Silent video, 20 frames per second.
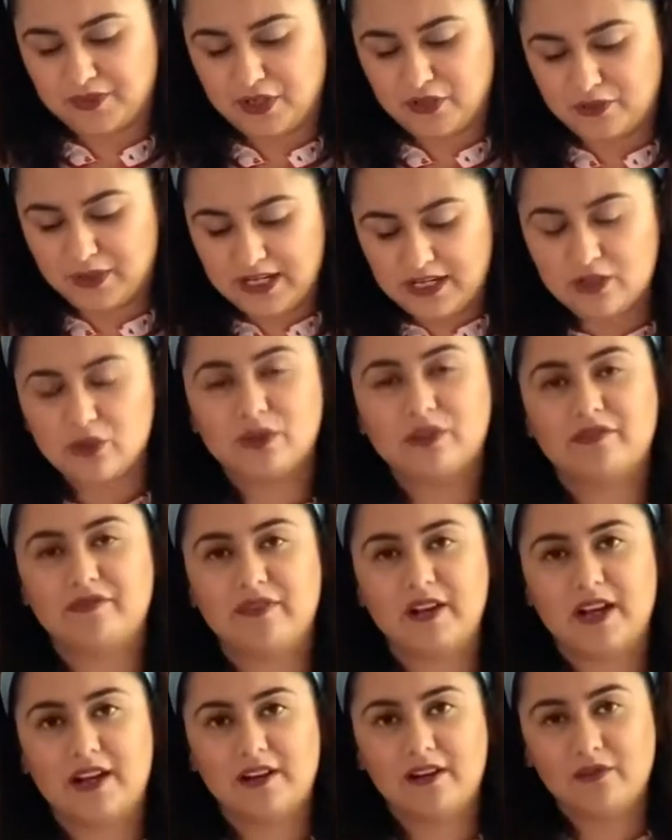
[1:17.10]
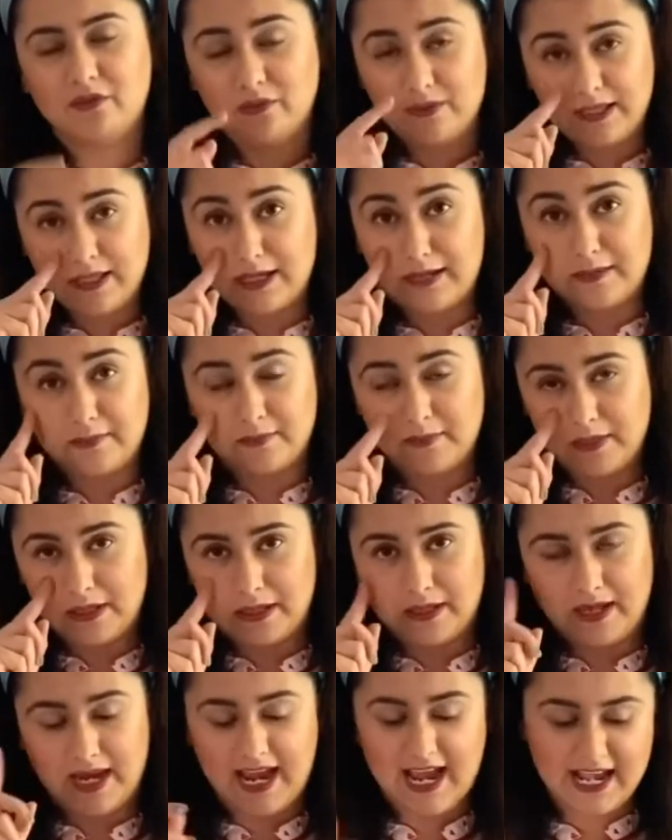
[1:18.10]
into the flour with our
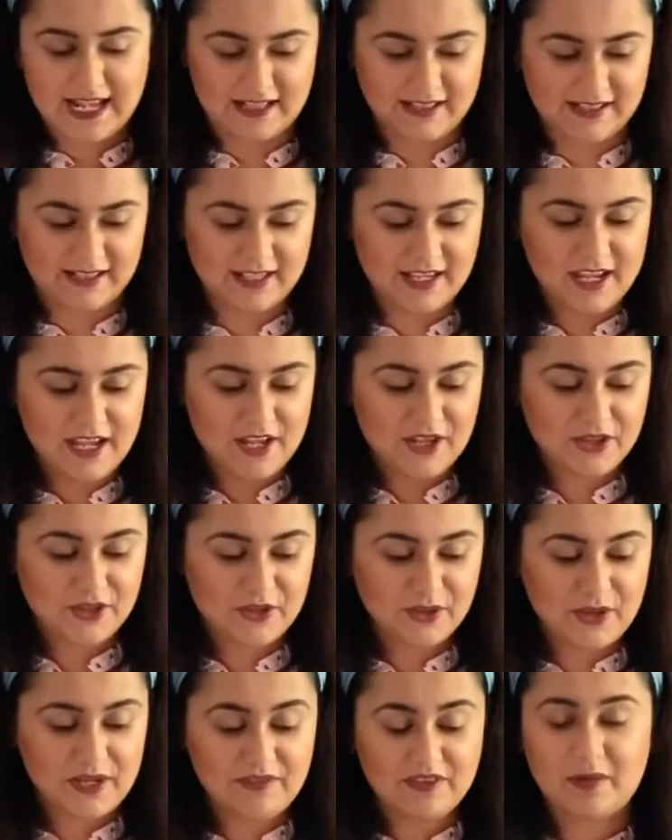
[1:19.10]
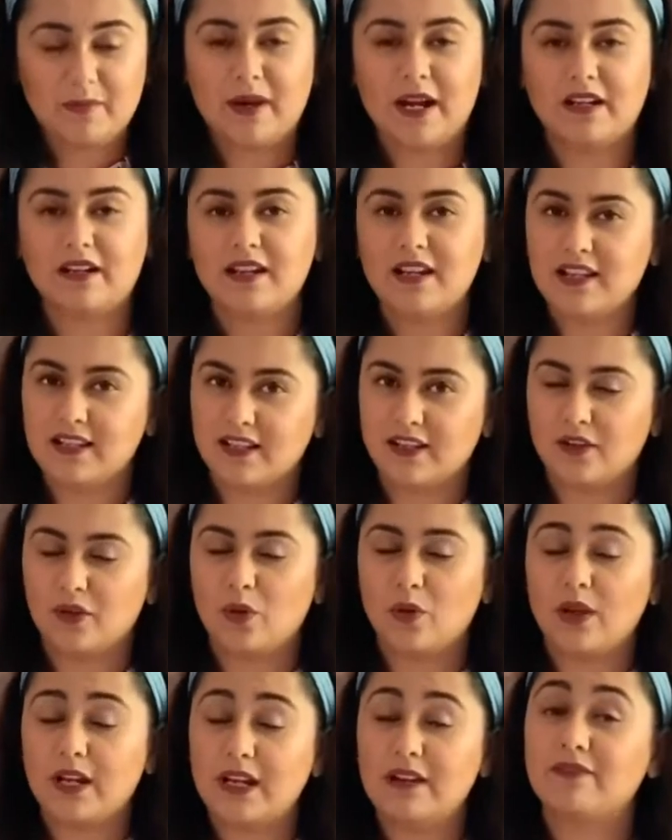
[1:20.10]
hands. So if the butter isn't
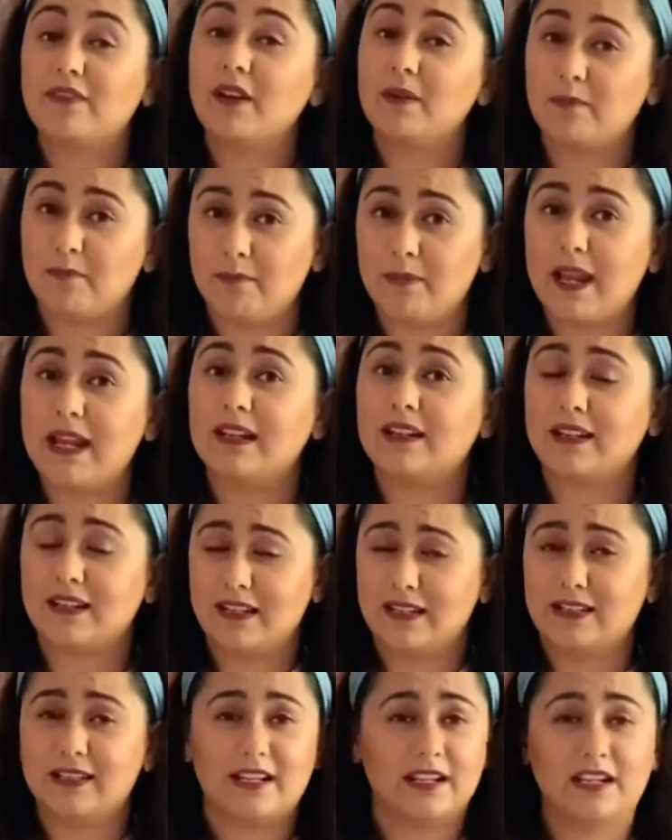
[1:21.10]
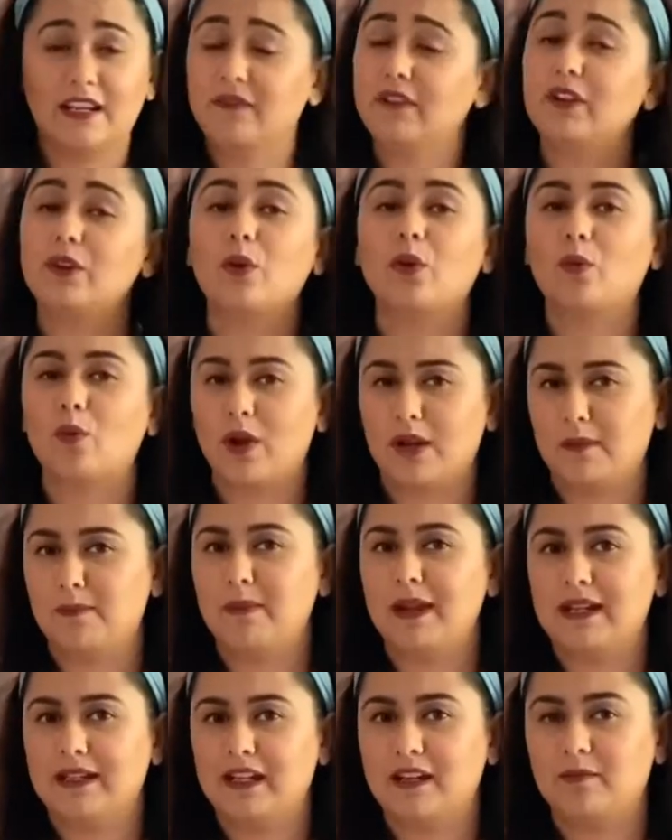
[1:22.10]
cold, it will melt instantly. We don't want
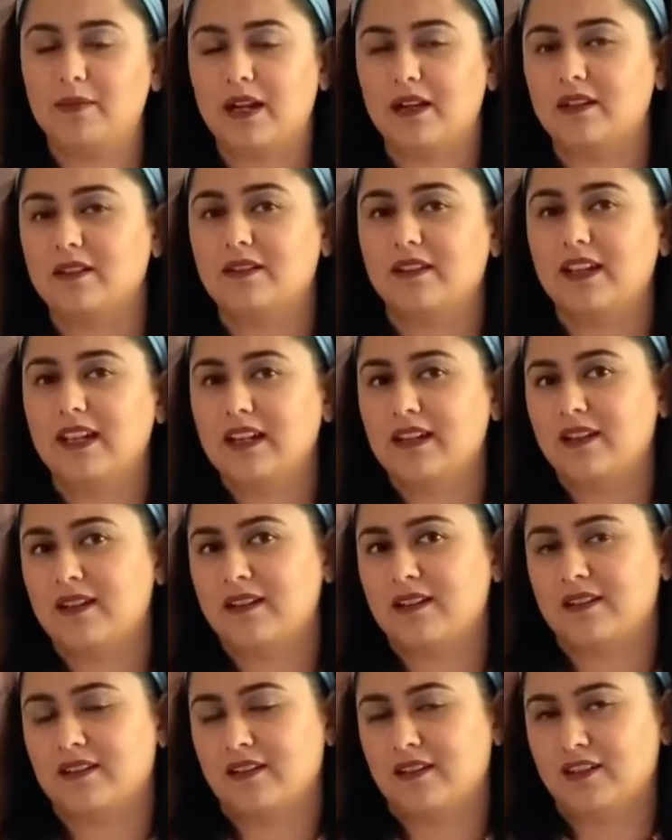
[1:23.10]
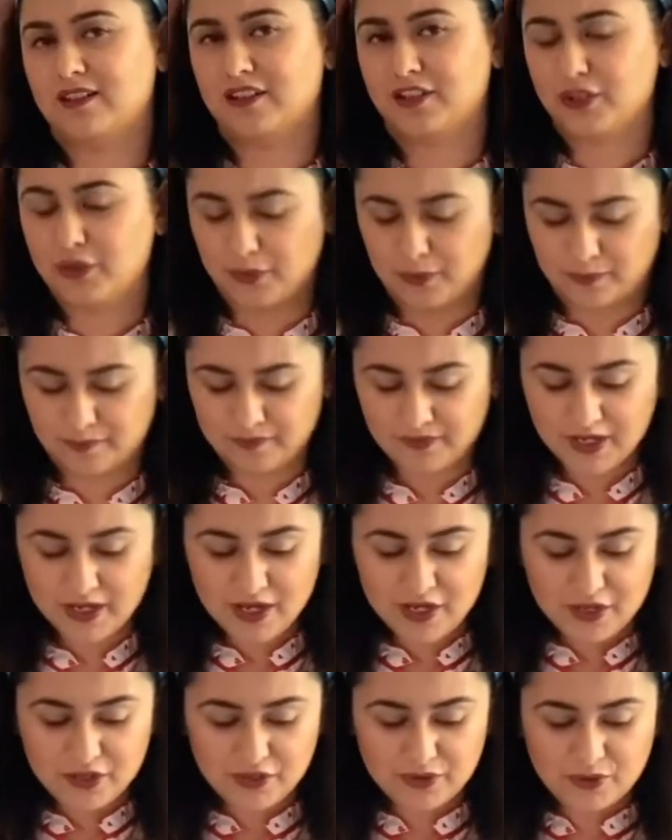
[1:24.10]
melted butter in our dough.
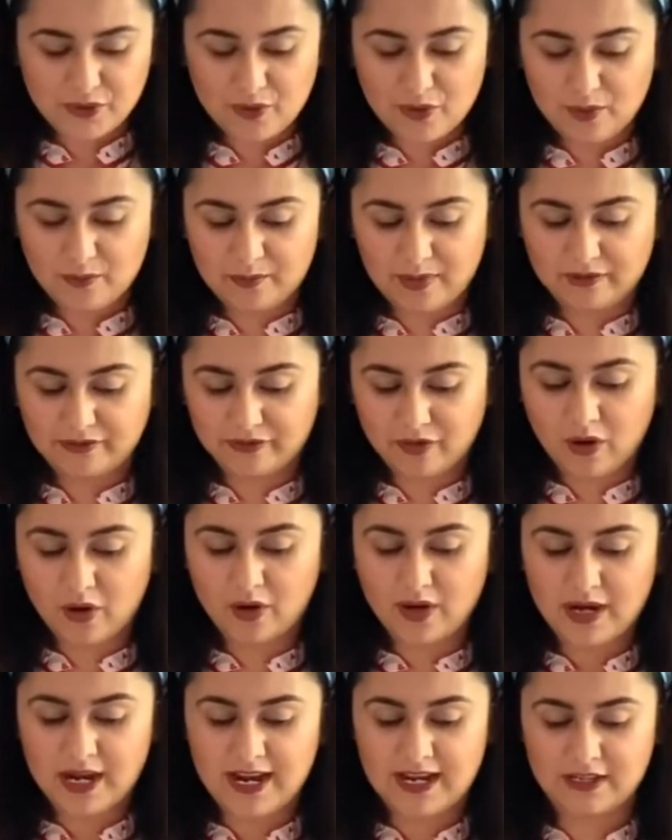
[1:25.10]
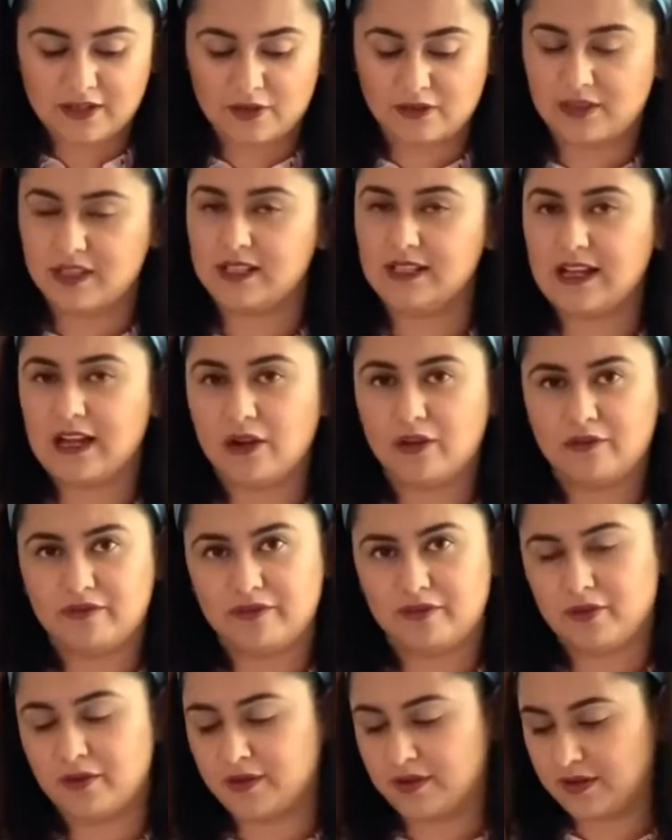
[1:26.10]
So before I took this out
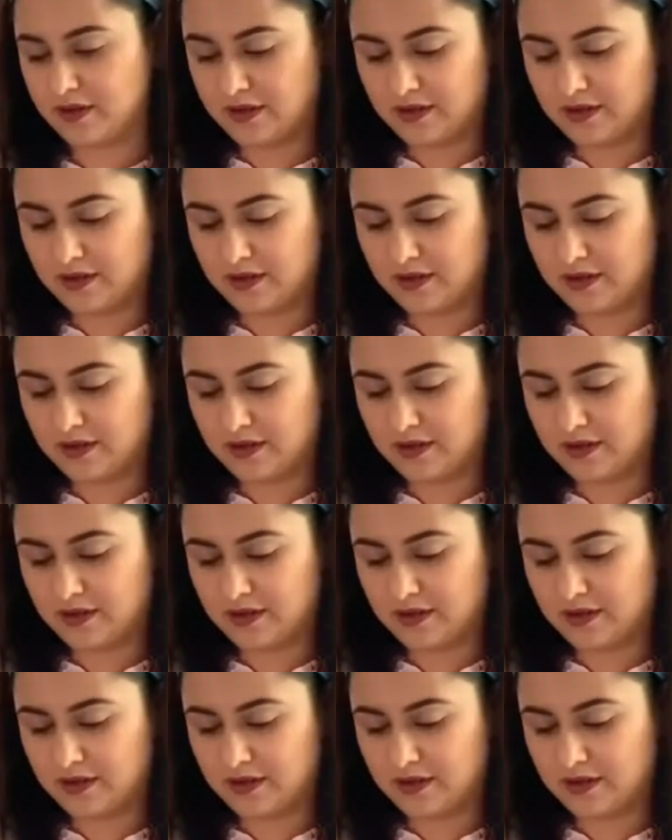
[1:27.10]
for